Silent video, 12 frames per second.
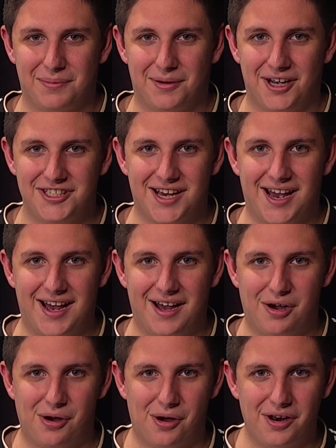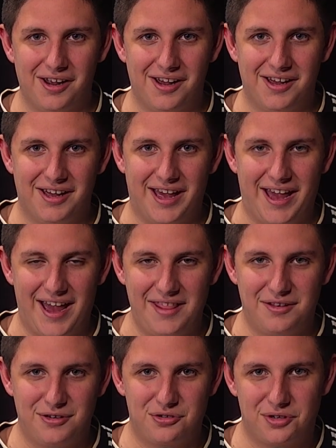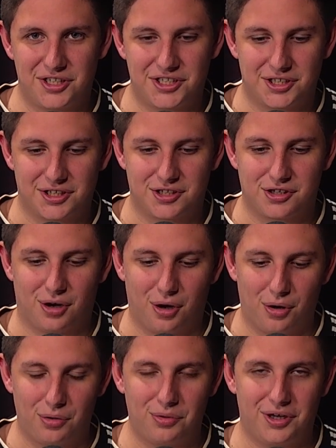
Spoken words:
pies are hot and the drinks are cold.